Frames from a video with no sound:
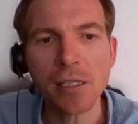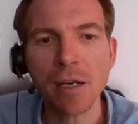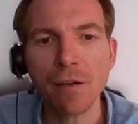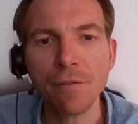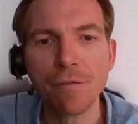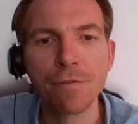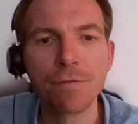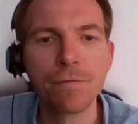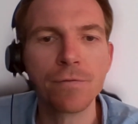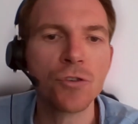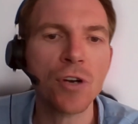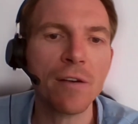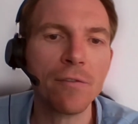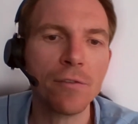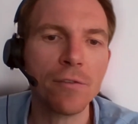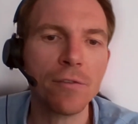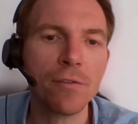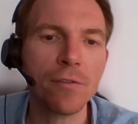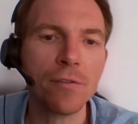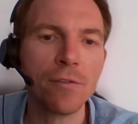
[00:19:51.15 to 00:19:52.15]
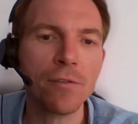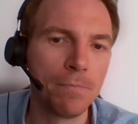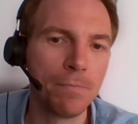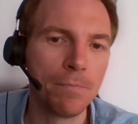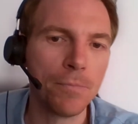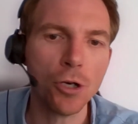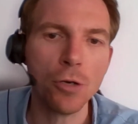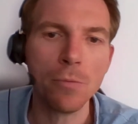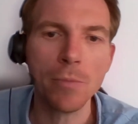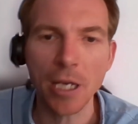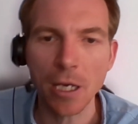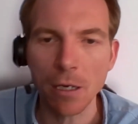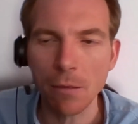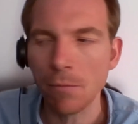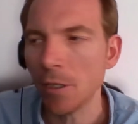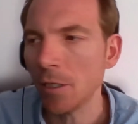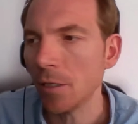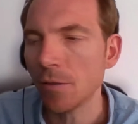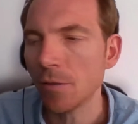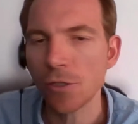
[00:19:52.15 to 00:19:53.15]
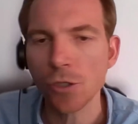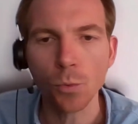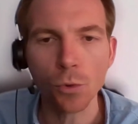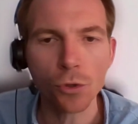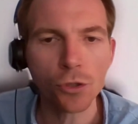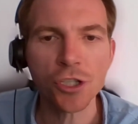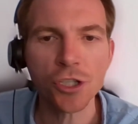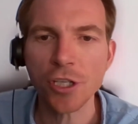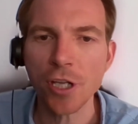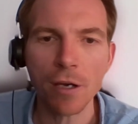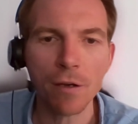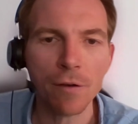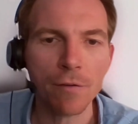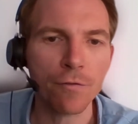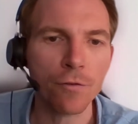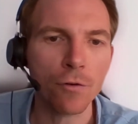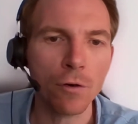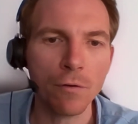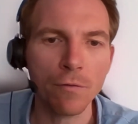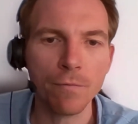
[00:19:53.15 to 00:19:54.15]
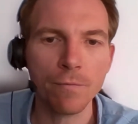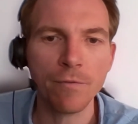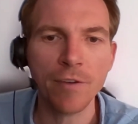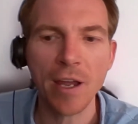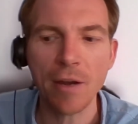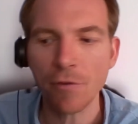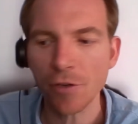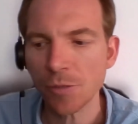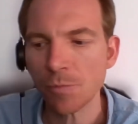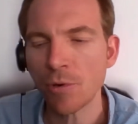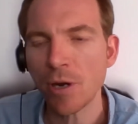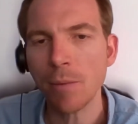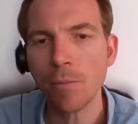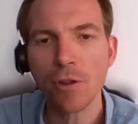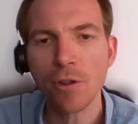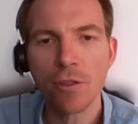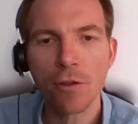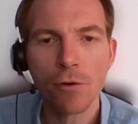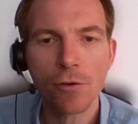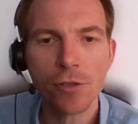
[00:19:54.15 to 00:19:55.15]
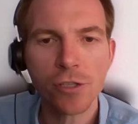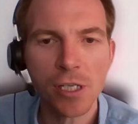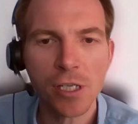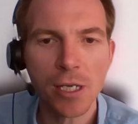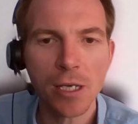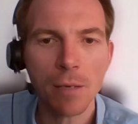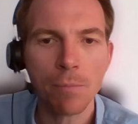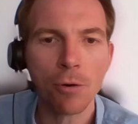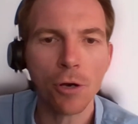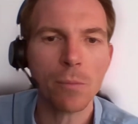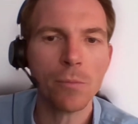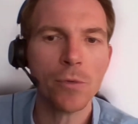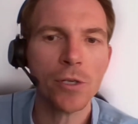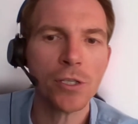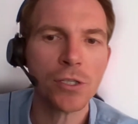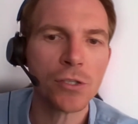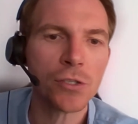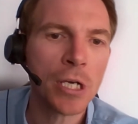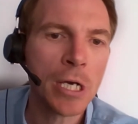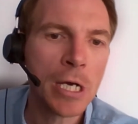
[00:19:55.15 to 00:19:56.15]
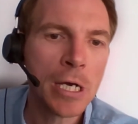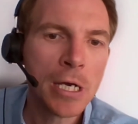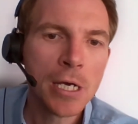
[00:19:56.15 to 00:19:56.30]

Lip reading: I've travelled to Birmingham and to Worcester for various primary authority appointments.